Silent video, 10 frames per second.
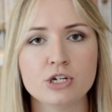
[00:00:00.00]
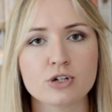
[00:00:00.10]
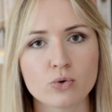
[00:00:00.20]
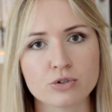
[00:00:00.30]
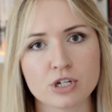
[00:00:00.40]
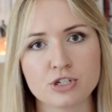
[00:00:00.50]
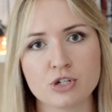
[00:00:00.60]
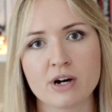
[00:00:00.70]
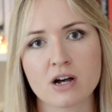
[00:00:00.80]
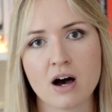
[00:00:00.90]
You can also
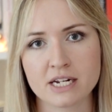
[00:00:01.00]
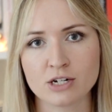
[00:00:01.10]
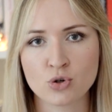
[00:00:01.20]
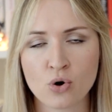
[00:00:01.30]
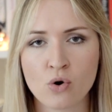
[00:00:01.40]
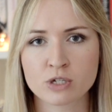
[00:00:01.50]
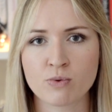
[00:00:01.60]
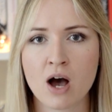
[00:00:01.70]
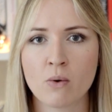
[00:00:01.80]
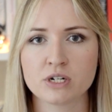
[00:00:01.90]
do a guided tour as
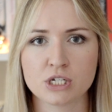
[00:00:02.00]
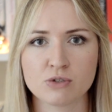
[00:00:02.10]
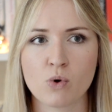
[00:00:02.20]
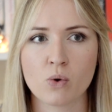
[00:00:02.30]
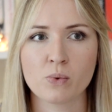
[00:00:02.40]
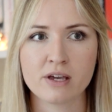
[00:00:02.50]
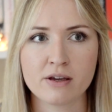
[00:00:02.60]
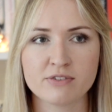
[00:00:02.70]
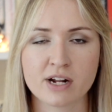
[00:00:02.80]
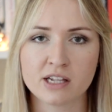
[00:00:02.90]
well, which is what
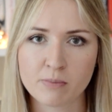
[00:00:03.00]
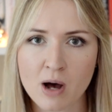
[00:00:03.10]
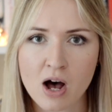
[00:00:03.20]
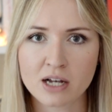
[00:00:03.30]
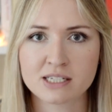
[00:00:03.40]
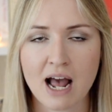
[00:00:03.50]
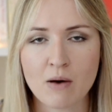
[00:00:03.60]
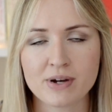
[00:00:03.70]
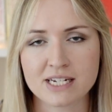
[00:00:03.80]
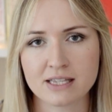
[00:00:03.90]
we've done in the past
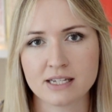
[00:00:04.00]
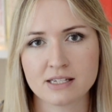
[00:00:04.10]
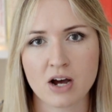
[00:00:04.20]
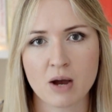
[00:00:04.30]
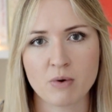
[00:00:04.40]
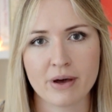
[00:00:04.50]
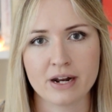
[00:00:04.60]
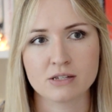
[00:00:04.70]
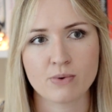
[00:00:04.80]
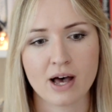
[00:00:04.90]
and we did this time we
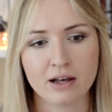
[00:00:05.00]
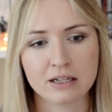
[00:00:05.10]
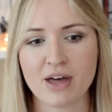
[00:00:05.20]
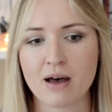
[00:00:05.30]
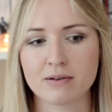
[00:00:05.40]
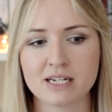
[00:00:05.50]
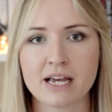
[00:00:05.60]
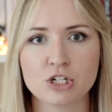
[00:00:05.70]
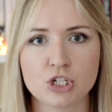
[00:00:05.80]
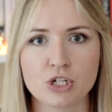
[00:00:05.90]
went as well. That
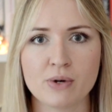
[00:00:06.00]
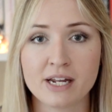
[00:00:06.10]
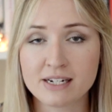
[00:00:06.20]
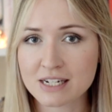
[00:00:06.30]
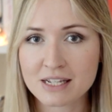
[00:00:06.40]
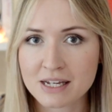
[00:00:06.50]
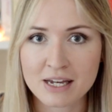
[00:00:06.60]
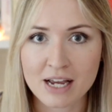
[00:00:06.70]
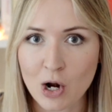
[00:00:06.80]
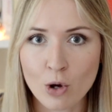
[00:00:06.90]
takes you into
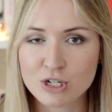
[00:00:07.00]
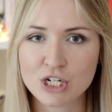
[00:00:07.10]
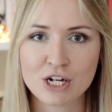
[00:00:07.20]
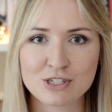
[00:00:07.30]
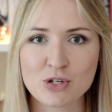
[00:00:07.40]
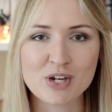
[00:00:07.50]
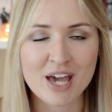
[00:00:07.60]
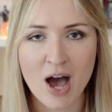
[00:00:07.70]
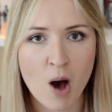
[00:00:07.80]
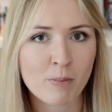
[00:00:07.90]
the enclosure so you can
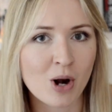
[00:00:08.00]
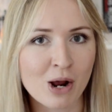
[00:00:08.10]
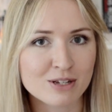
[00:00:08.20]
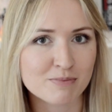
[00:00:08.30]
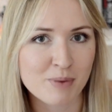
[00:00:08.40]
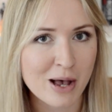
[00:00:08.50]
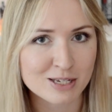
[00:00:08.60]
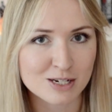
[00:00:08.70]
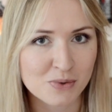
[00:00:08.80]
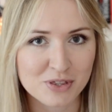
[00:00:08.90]
get up close and
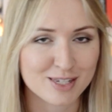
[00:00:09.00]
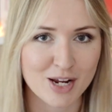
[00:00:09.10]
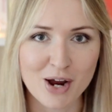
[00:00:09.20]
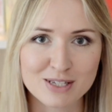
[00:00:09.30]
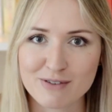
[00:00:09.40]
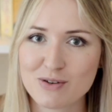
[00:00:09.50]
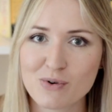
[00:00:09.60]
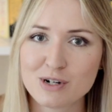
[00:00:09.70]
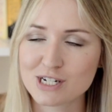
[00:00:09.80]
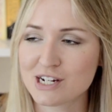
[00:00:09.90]
personal with the stones if you
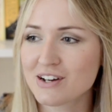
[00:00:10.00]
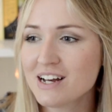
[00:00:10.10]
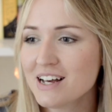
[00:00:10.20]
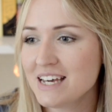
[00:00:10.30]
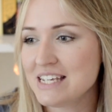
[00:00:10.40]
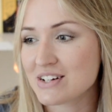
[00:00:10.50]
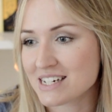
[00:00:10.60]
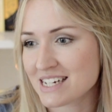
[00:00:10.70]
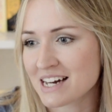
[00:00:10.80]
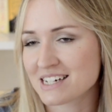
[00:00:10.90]
want to. You
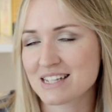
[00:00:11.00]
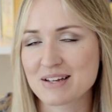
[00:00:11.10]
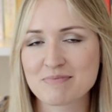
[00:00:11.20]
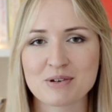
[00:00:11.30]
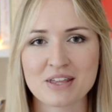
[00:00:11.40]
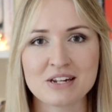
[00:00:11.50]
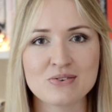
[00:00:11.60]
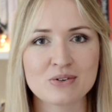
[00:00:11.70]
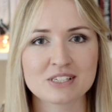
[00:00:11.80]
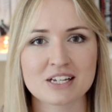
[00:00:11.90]
can touch them, but then
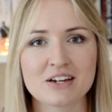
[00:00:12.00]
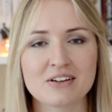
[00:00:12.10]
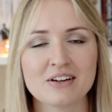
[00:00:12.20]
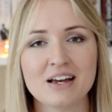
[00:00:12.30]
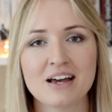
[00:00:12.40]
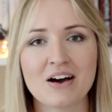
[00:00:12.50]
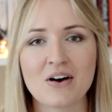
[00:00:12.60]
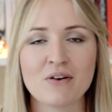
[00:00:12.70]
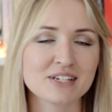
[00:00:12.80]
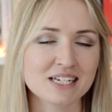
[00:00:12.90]
you also
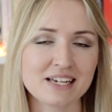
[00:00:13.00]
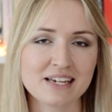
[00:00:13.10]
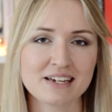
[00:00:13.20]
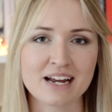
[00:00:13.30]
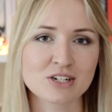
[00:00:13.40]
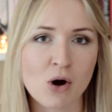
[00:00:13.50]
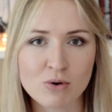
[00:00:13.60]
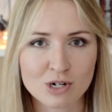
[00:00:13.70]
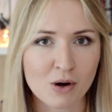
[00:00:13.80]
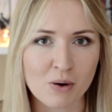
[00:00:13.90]
obviously get
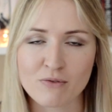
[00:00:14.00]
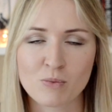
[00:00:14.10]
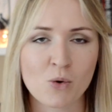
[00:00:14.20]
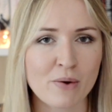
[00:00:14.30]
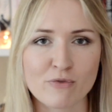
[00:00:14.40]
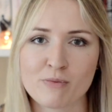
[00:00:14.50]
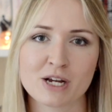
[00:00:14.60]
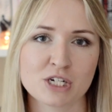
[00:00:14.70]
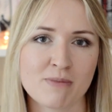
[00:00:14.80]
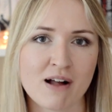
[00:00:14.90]
told a lot more
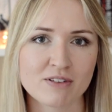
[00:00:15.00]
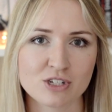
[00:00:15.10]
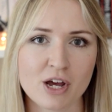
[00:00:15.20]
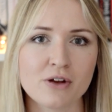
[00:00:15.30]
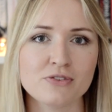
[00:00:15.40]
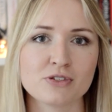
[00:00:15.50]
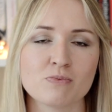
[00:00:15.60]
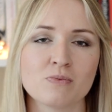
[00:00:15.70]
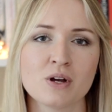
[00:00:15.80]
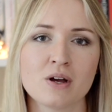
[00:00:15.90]
information about the stones
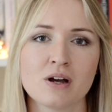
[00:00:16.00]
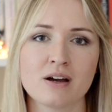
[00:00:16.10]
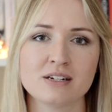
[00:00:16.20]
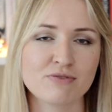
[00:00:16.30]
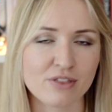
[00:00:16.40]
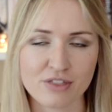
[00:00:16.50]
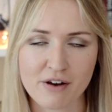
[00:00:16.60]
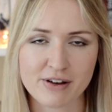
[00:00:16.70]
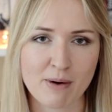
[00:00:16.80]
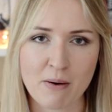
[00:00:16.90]
and different
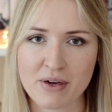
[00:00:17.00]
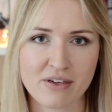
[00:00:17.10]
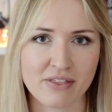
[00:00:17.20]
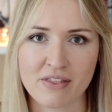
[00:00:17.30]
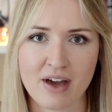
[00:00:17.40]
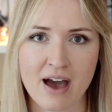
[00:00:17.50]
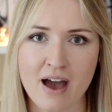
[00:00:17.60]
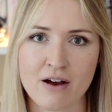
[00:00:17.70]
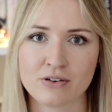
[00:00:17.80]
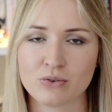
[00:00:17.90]
theories about why they think they're
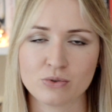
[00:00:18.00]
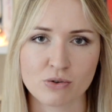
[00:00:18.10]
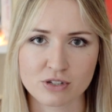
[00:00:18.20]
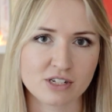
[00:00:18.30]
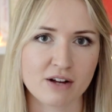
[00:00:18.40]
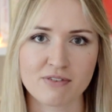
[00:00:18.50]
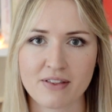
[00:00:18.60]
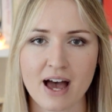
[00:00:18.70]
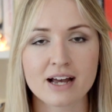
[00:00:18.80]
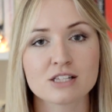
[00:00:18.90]
there and all sorts of stuff like
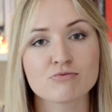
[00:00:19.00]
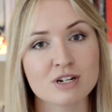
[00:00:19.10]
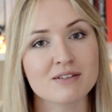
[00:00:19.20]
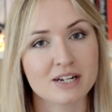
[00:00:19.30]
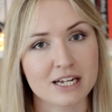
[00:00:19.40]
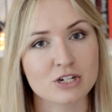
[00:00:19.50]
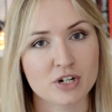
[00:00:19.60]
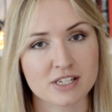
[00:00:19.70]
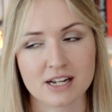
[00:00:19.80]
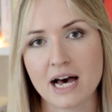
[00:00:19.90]
that. It's really, really
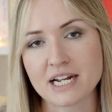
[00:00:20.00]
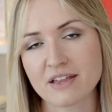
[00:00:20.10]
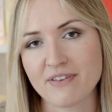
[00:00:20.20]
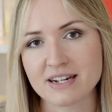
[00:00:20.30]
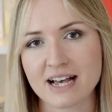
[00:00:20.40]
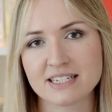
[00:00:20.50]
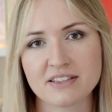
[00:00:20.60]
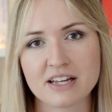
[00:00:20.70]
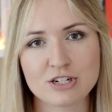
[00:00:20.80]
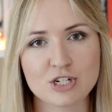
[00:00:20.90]
interesting. Another
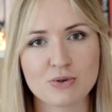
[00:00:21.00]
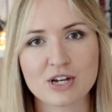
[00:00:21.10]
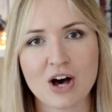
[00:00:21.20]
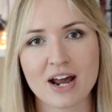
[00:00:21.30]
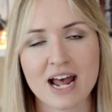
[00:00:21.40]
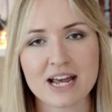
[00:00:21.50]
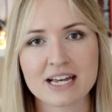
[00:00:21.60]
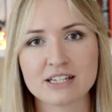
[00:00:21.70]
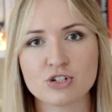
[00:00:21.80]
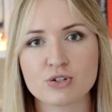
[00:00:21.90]
fantastic thing to do in Carnac
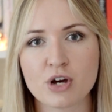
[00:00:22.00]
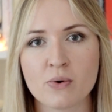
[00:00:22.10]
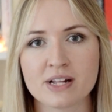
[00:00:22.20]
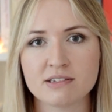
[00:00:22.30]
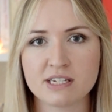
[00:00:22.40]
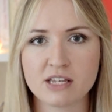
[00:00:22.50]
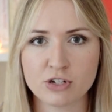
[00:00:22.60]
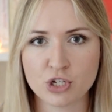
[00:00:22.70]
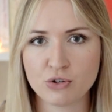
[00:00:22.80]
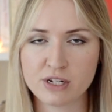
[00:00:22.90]
is to go and see
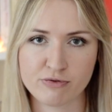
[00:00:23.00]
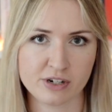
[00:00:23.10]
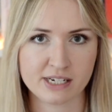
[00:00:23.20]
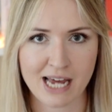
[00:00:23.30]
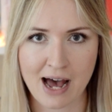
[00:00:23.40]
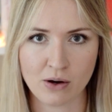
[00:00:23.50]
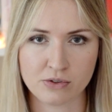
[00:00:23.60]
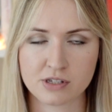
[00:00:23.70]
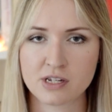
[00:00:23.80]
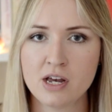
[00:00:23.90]
the two different
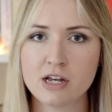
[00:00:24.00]
towns.